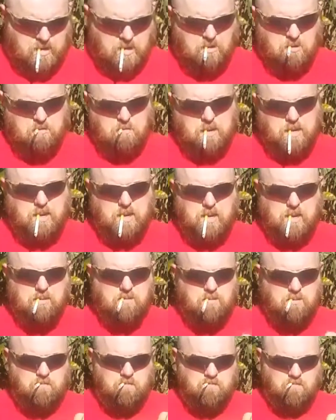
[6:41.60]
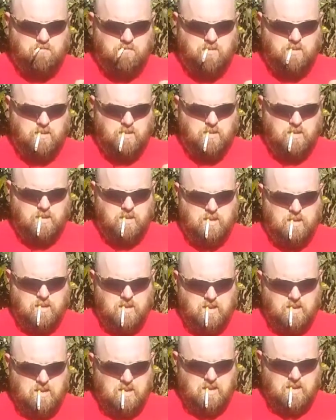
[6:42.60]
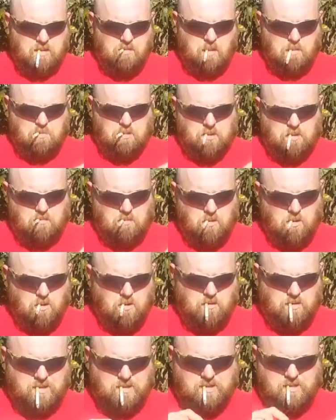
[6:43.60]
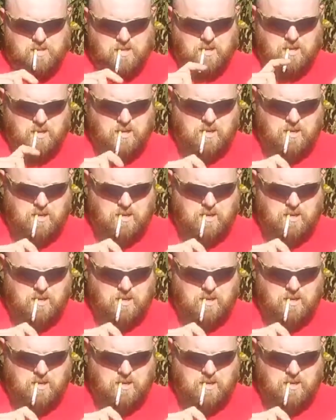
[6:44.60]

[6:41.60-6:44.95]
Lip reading: here with my knife and I'm going to put more of a sink in